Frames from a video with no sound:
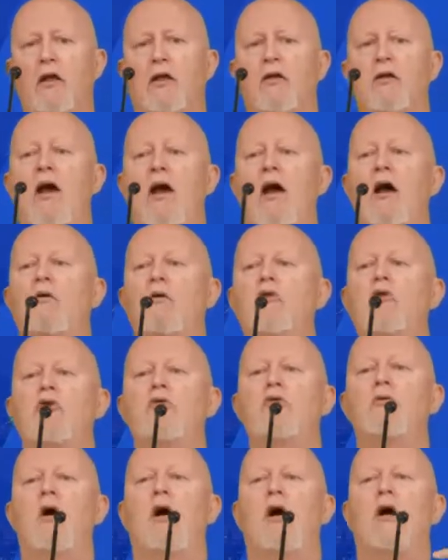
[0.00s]
Now
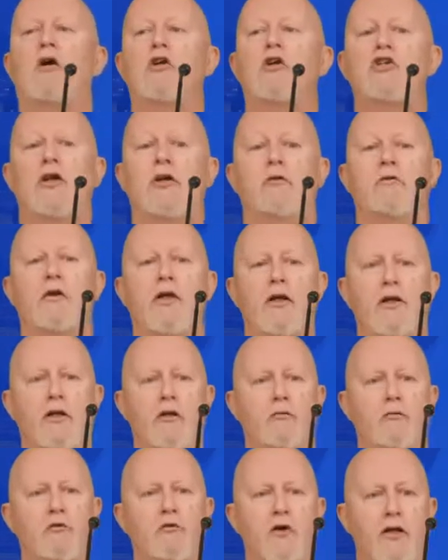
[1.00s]
you are generating
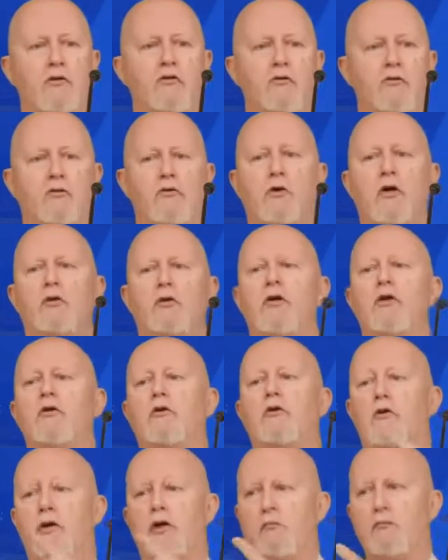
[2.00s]
a brand new query. You're
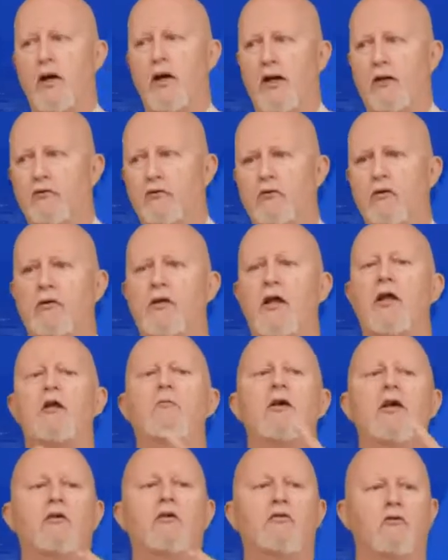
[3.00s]
going back to the
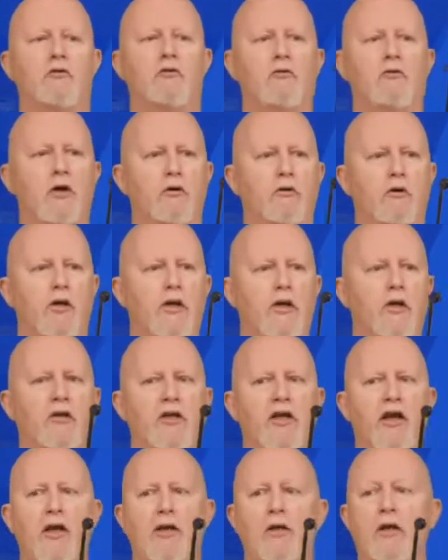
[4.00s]
database, you're querying
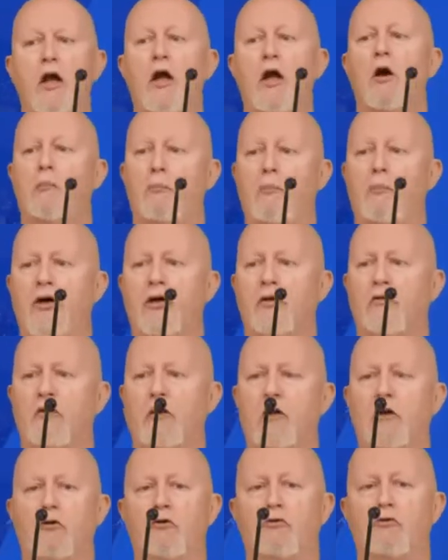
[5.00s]
again, but
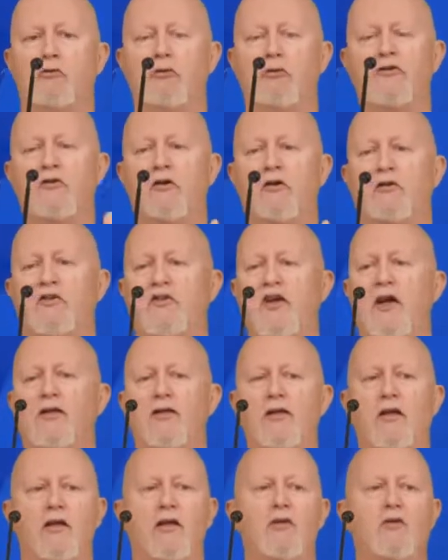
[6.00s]
your result set
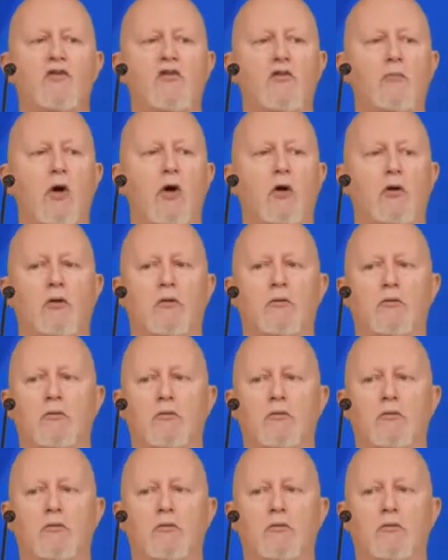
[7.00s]
is small.